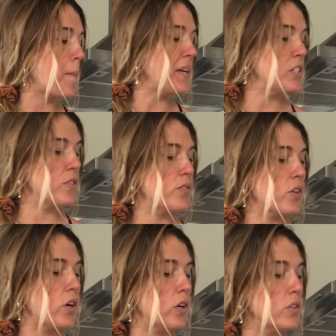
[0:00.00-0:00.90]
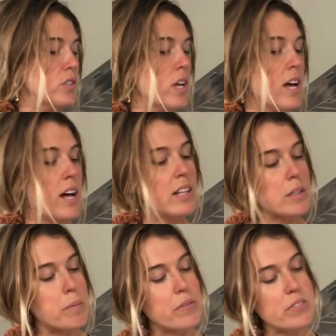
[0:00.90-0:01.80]
a pinch of salt, a
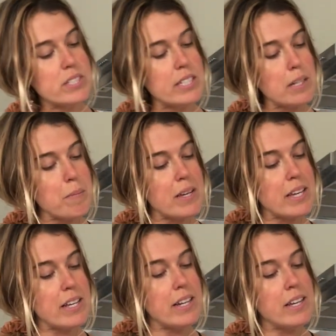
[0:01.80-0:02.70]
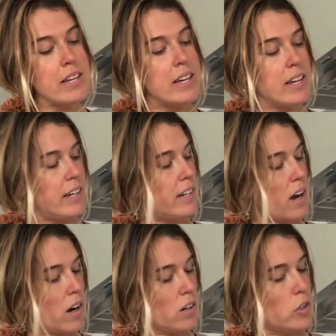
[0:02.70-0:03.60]
little bit of cinnamon in
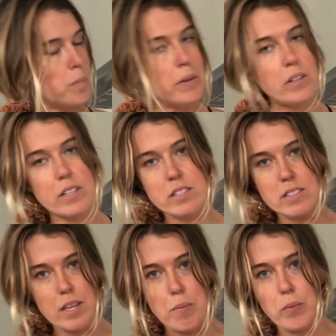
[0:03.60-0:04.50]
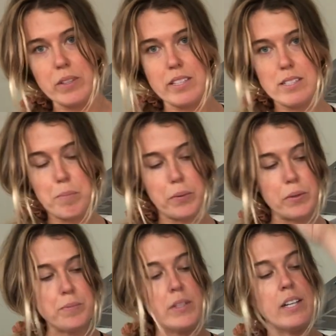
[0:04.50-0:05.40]
our oat milk and just keep it really
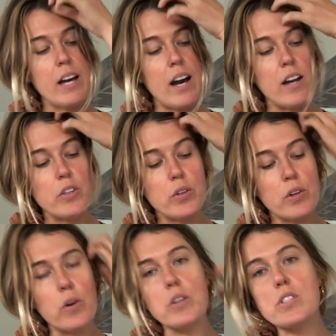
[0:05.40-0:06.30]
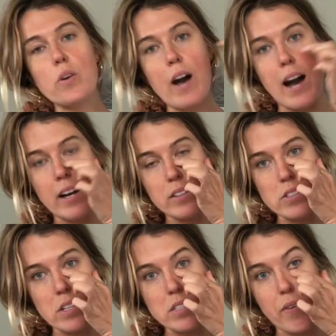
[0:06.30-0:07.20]
simple. You can also add,
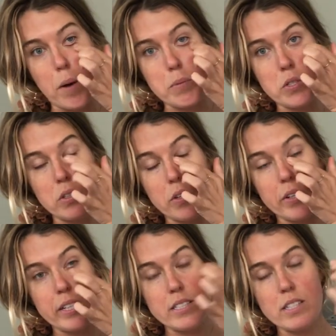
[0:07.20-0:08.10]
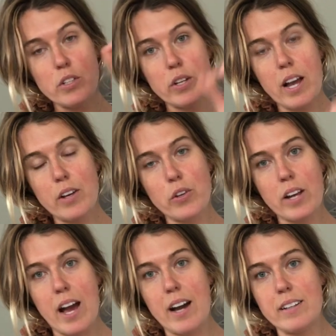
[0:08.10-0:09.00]
there's lots of optional ingredients that you can add. You
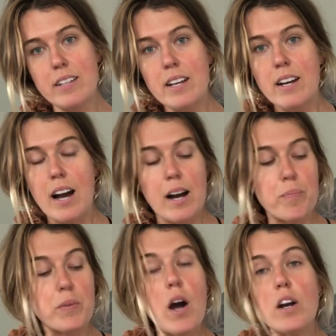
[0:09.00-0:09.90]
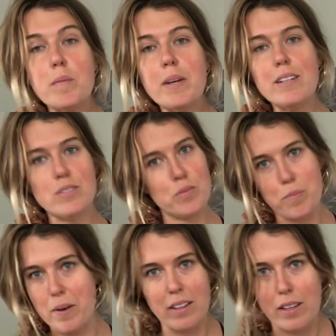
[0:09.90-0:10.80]
can add cardamom, is
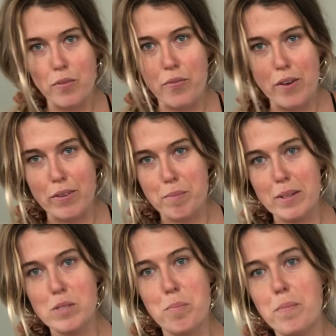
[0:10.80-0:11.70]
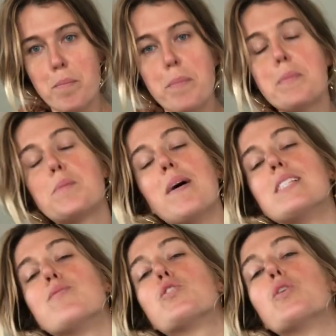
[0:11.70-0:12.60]
my favorite, my
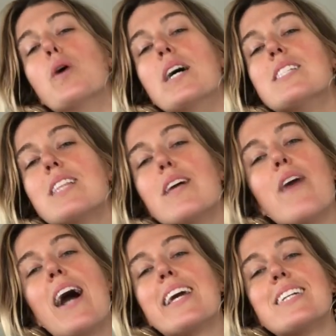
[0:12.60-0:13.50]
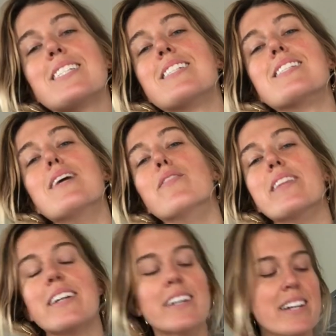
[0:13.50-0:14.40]
spice of choice. I love adding it to just
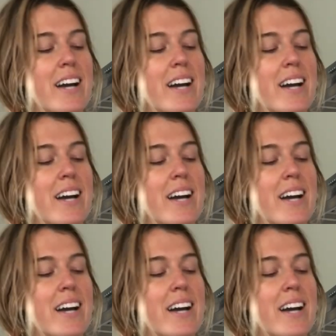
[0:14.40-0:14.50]
everything.